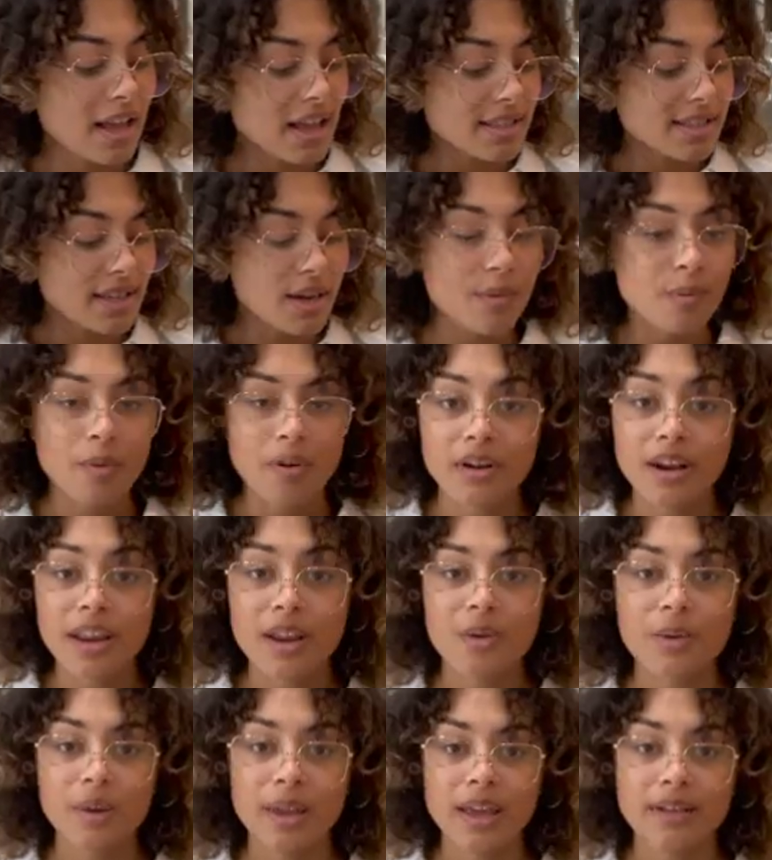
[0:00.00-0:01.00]
don't worry,
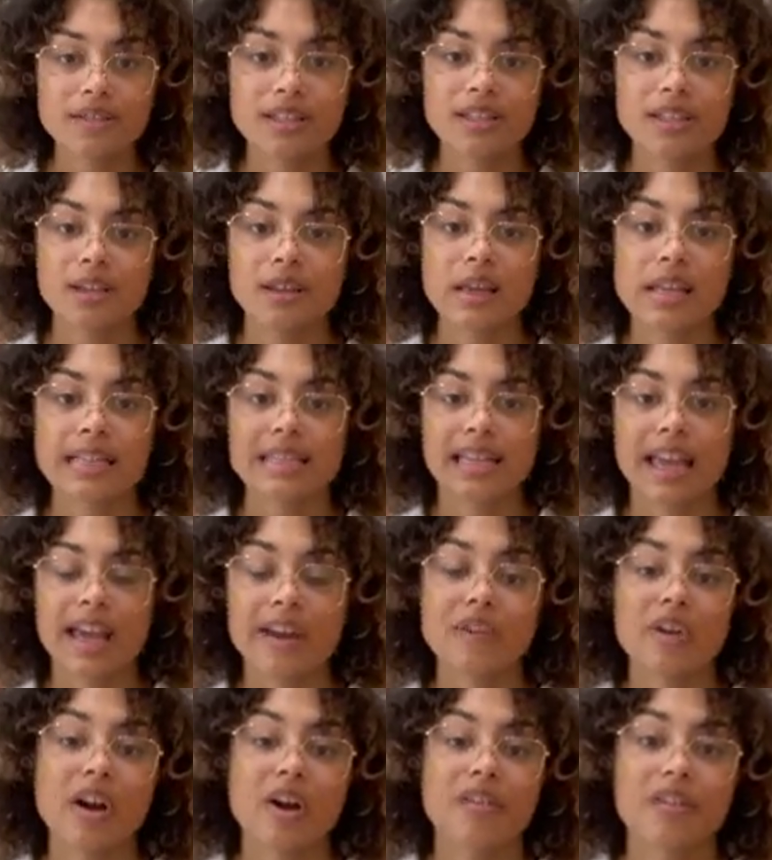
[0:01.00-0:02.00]
all you have to do is get on
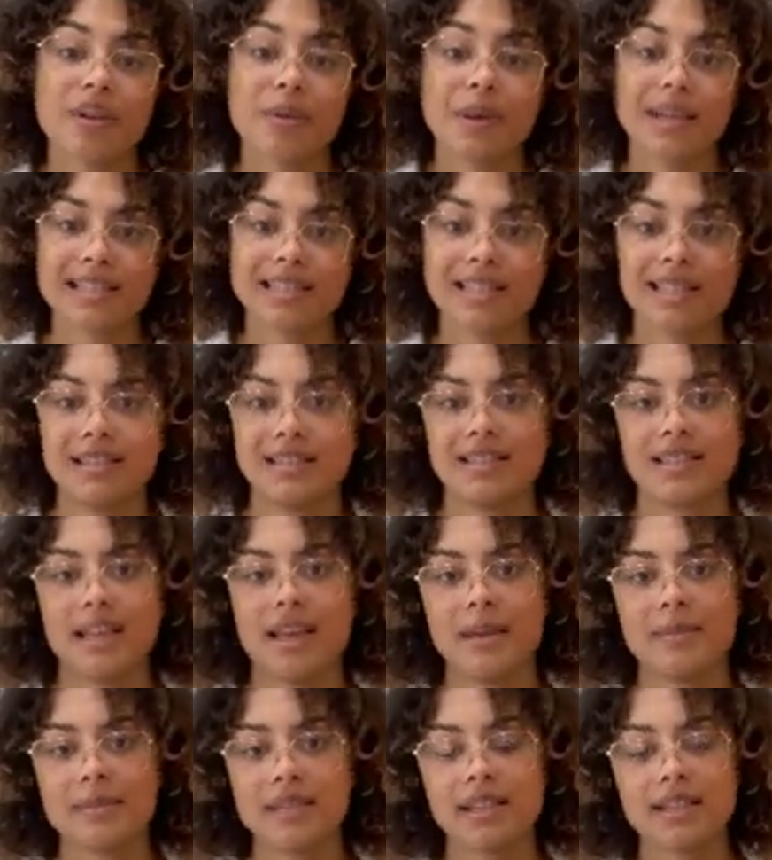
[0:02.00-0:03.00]
our request list
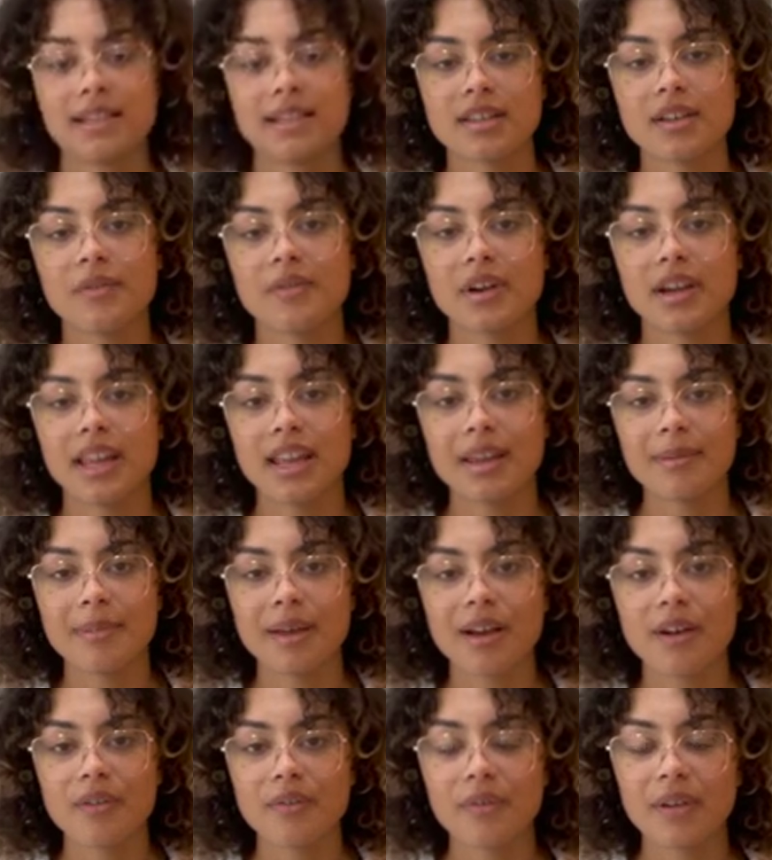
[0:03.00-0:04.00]
and send us over an
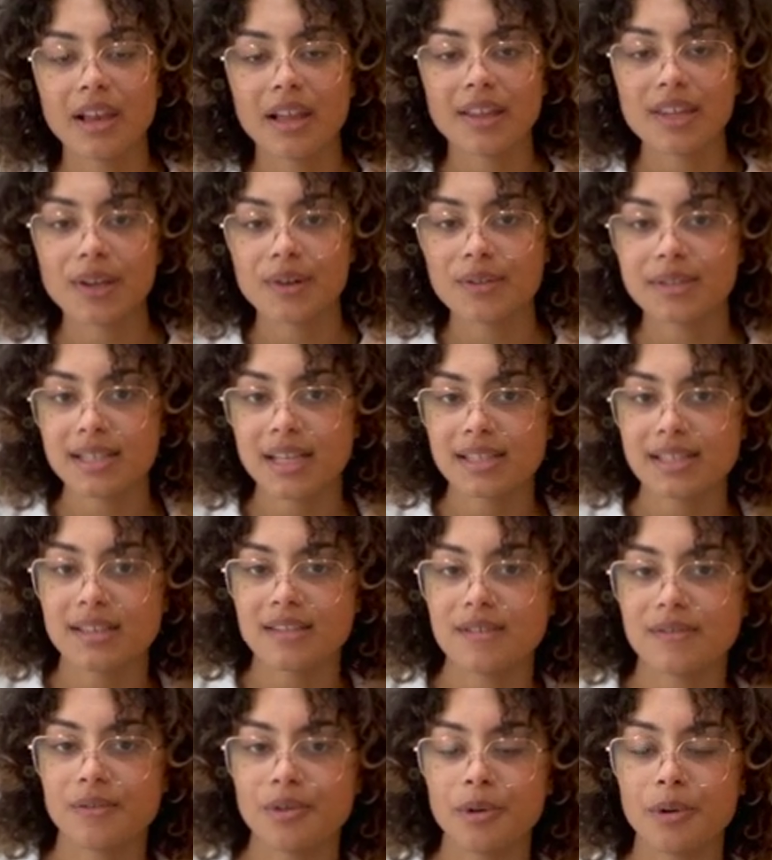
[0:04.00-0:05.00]
email, fill out the contact
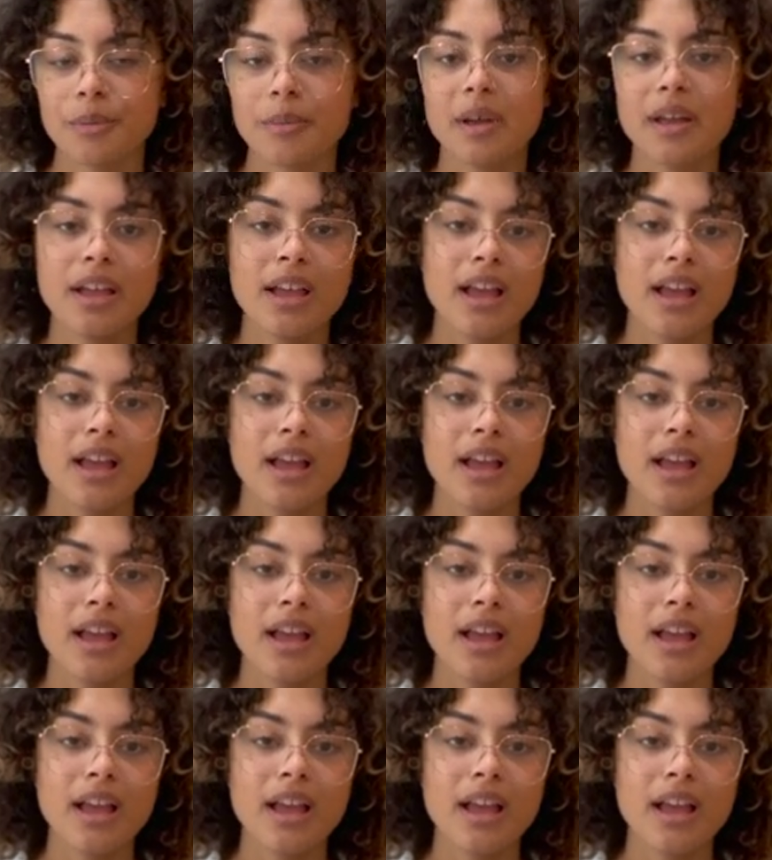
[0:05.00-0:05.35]
us form,